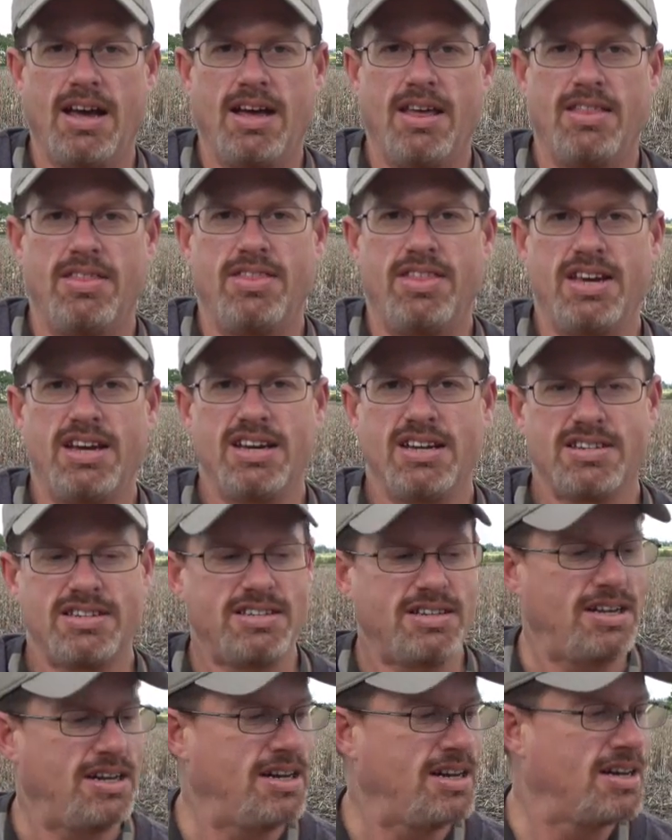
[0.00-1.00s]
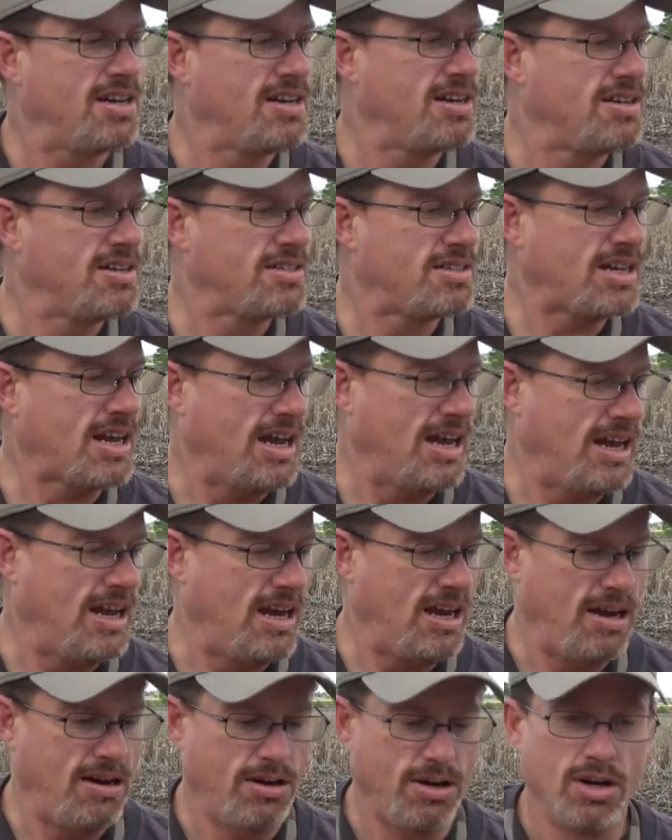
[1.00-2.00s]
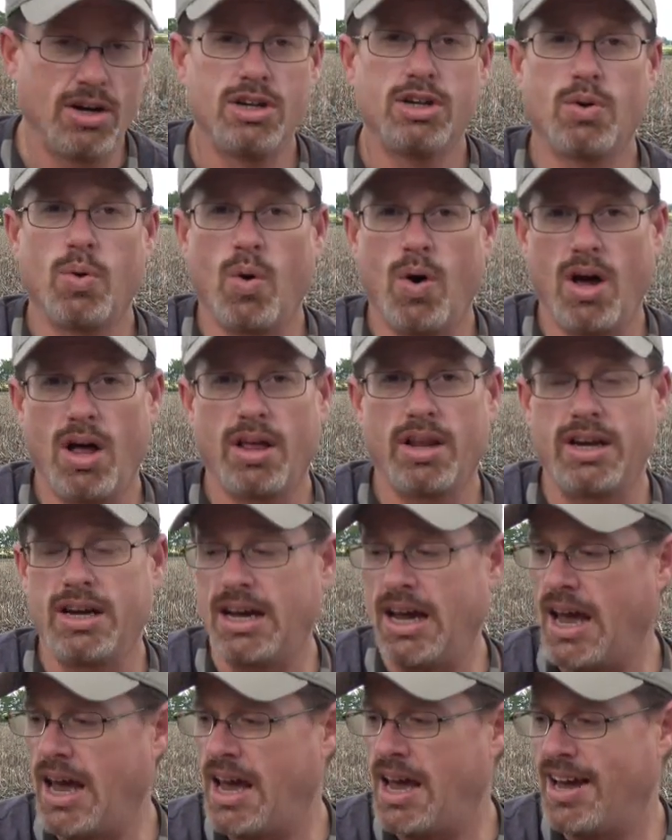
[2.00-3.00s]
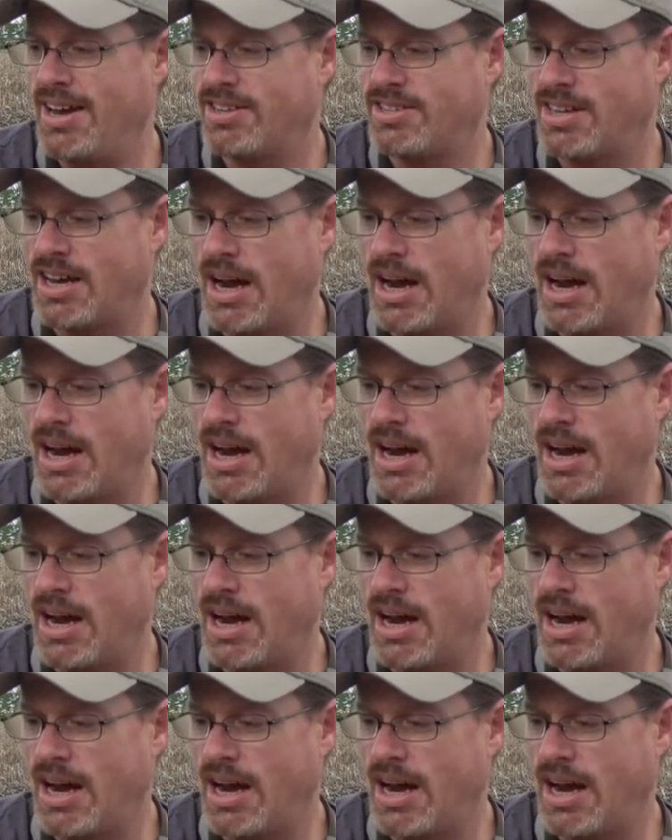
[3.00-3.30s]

This is a good quality case,